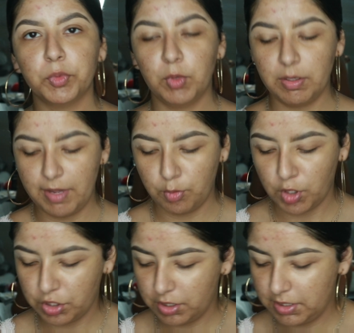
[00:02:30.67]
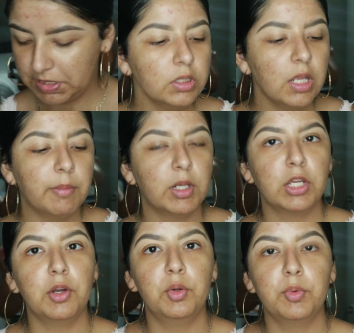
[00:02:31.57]
We can make it work. I'm gonna
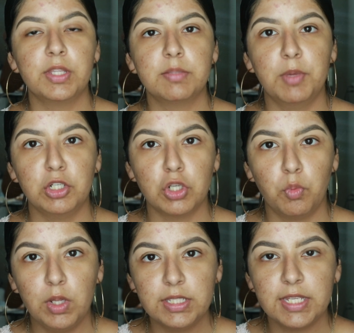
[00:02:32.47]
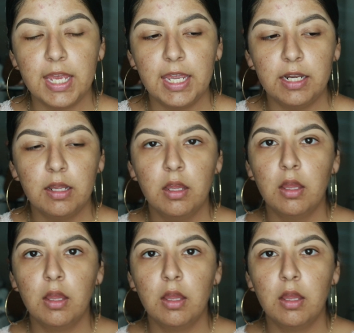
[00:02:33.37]
go in with a sponge on one side,